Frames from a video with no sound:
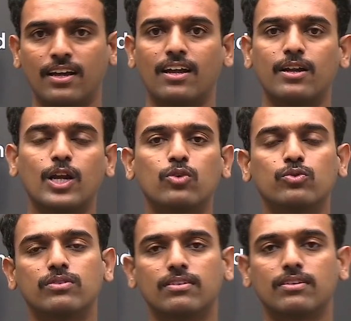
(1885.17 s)
Now
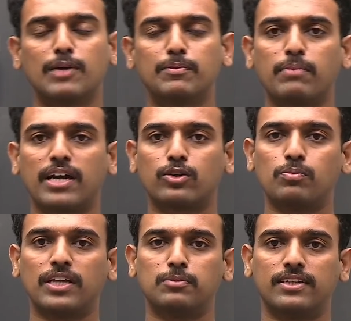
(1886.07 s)
coming back to
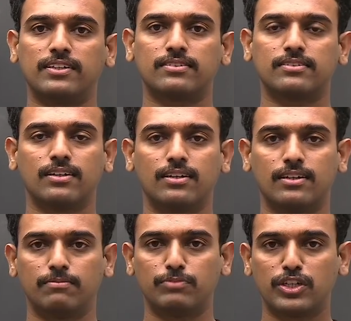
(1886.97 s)
mathematics,
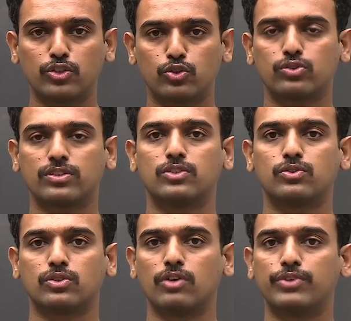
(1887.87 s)
the
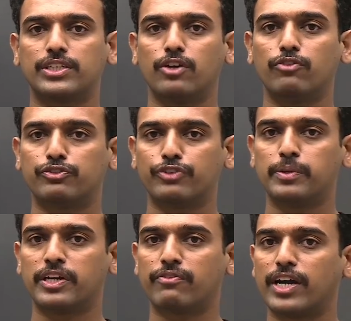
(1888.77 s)
resources which will be
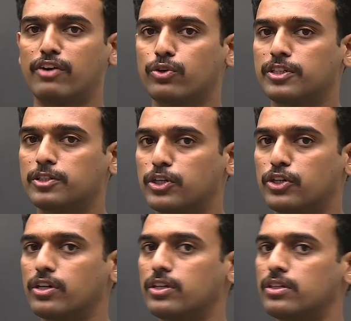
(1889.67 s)
required for this
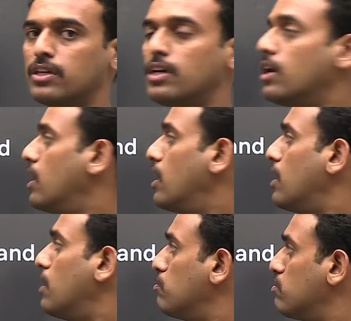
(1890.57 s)
particular
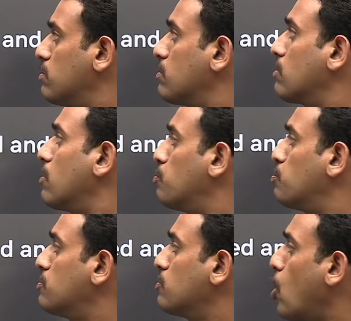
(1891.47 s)

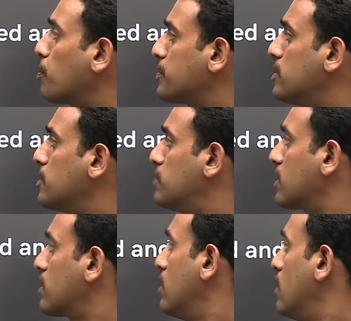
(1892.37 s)
optional
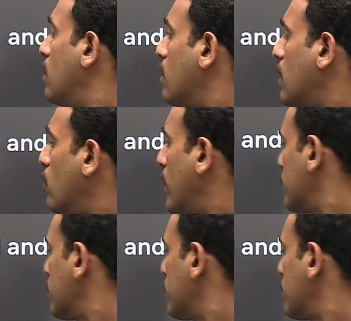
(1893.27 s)
subject. Now, as